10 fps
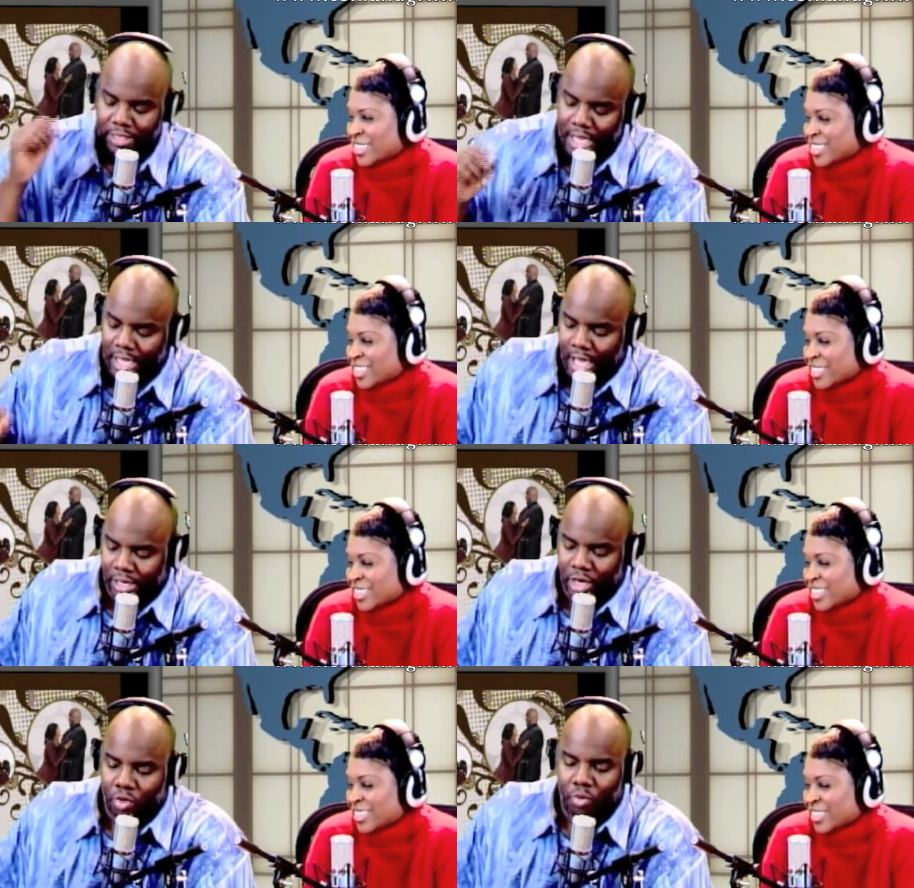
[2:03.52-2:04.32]
Speaker 1: I, I
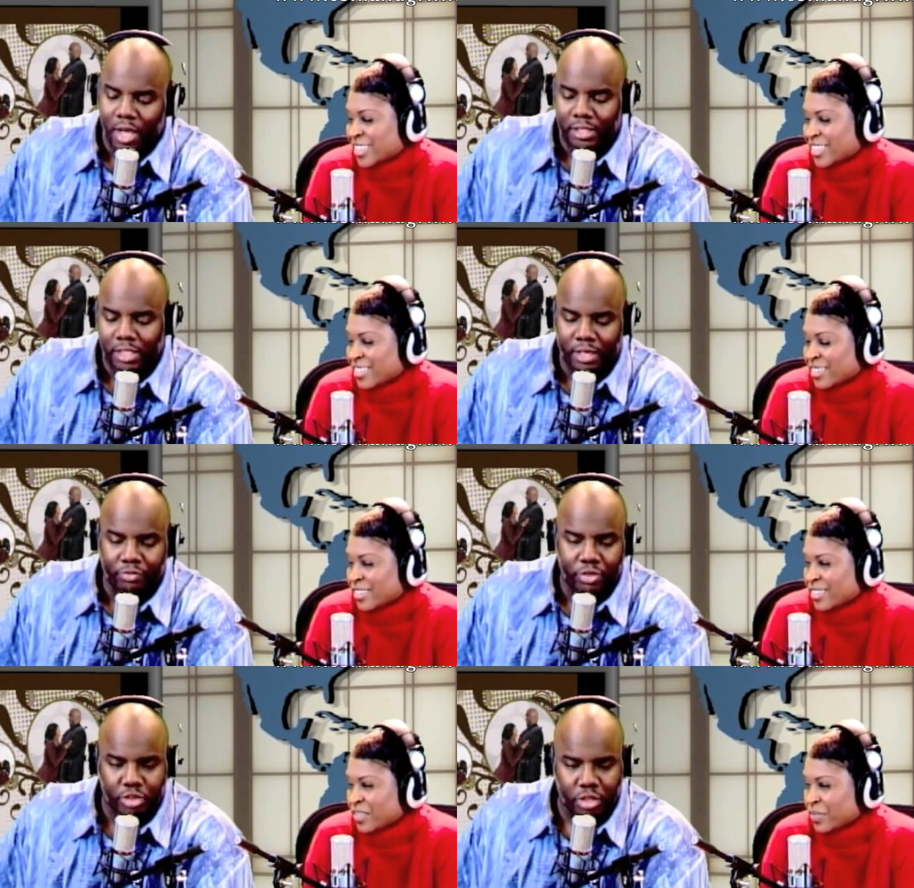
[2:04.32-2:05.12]
know one thing
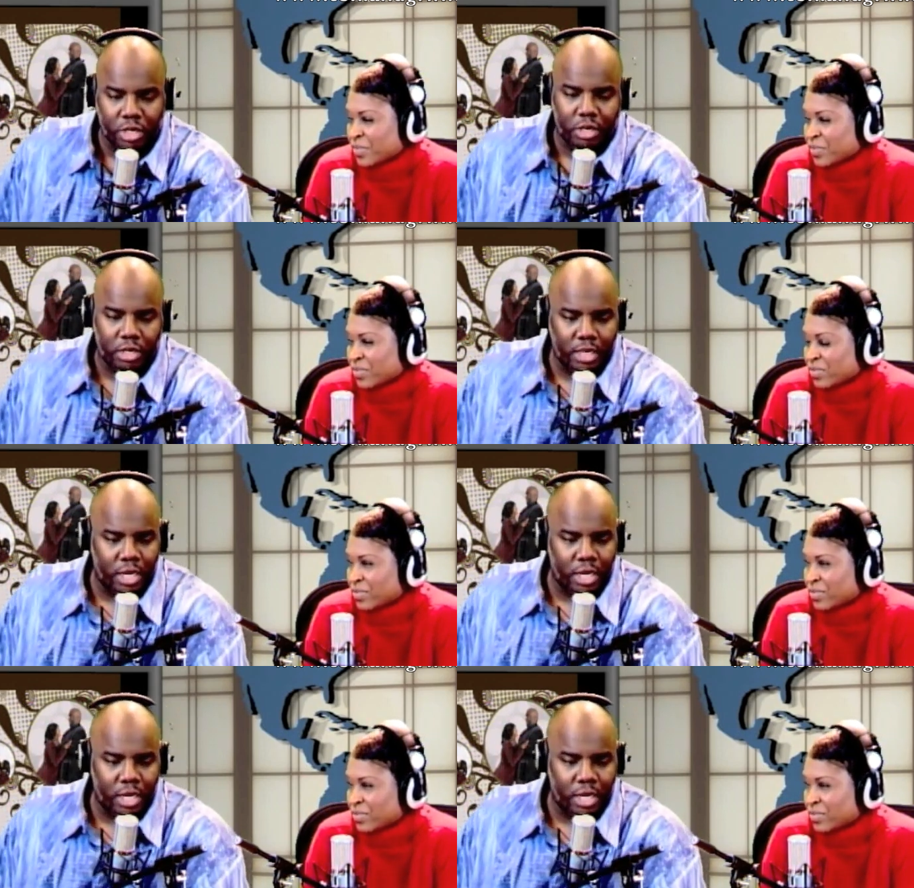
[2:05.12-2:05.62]
for sure.